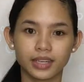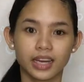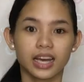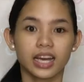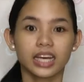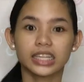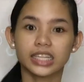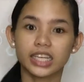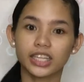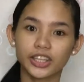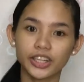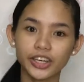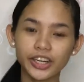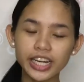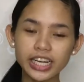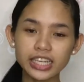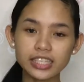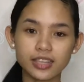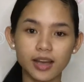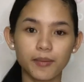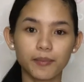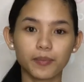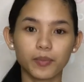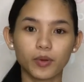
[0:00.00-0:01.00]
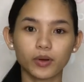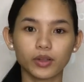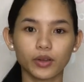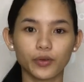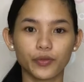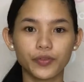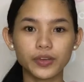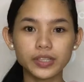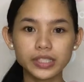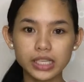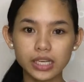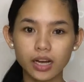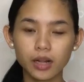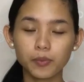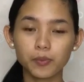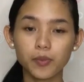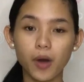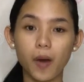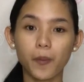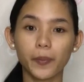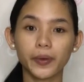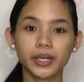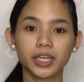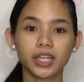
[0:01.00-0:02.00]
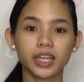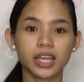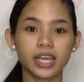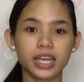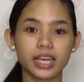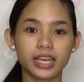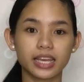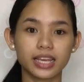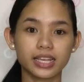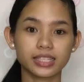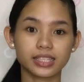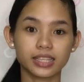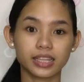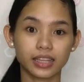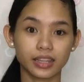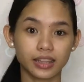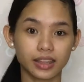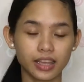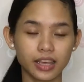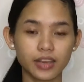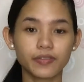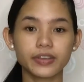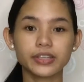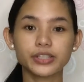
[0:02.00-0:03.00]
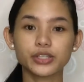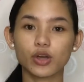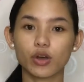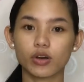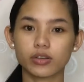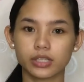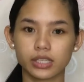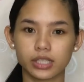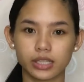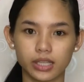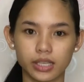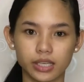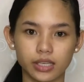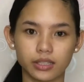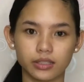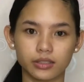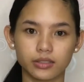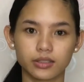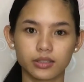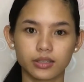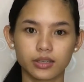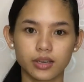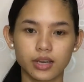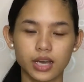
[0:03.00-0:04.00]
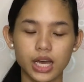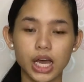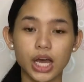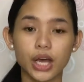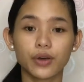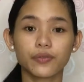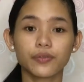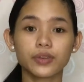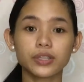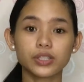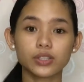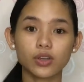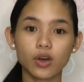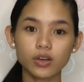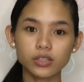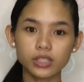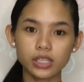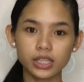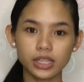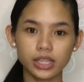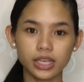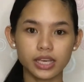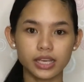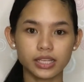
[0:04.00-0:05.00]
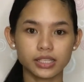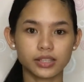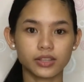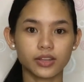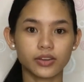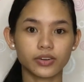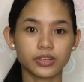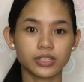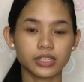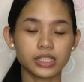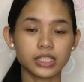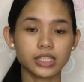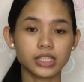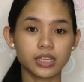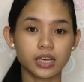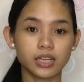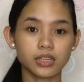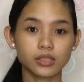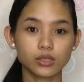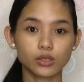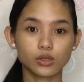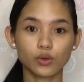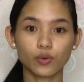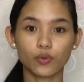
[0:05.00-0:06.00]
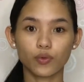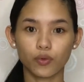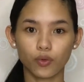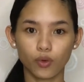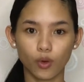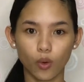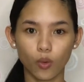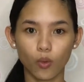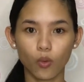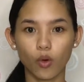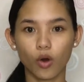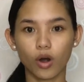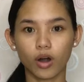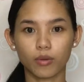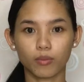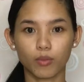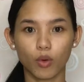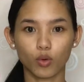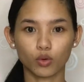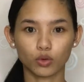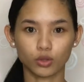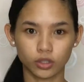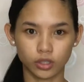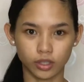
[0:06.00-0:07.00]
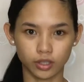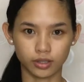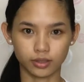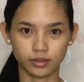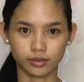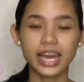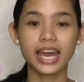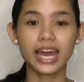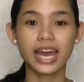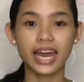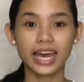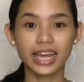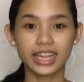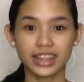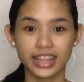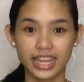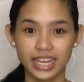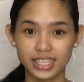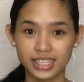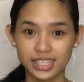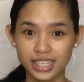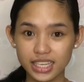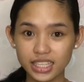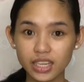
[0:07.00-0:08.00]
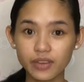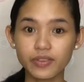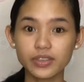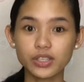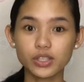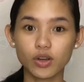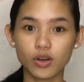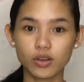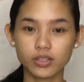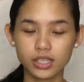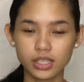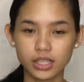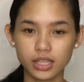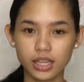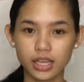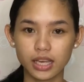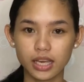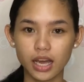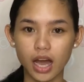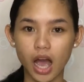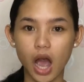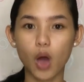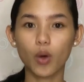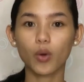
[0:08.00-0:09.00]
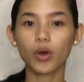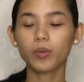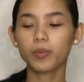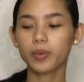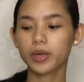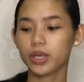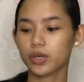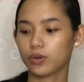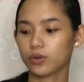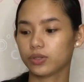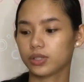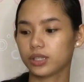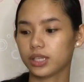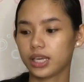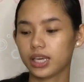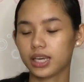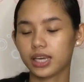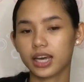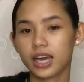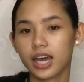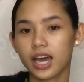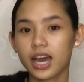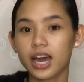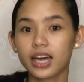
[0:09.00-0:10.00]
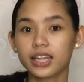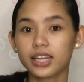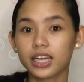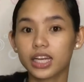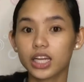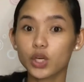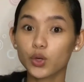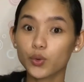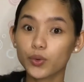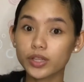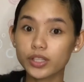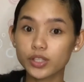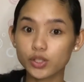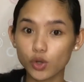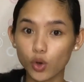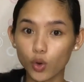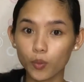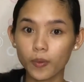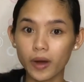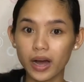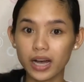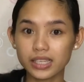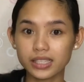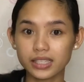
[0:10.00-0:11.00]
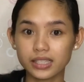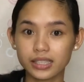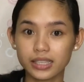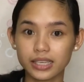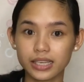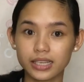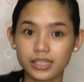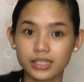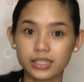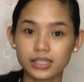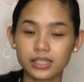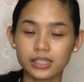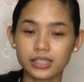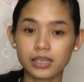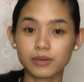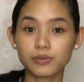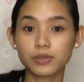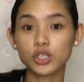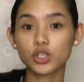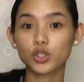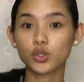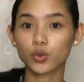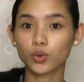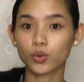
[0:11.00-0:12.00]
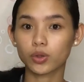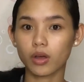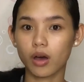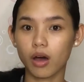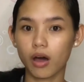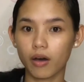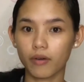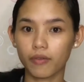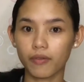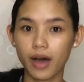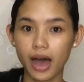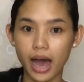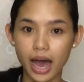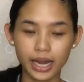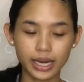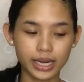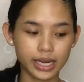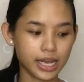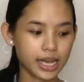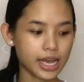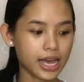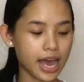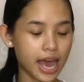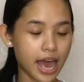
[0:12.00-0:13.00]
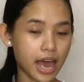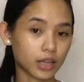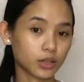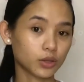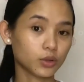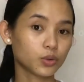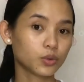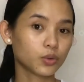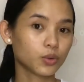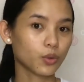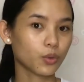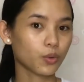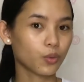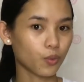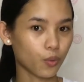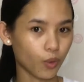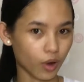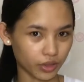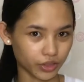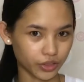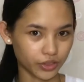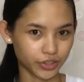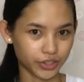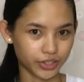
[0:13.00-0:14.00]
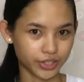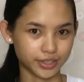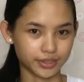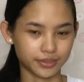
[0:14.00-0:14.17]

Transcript: The third example of physical property is the viscosity. Viscosity is the resistance to flow or motion. In testing the viscosity, I will be using the liquid soap as the substitute of honey and water.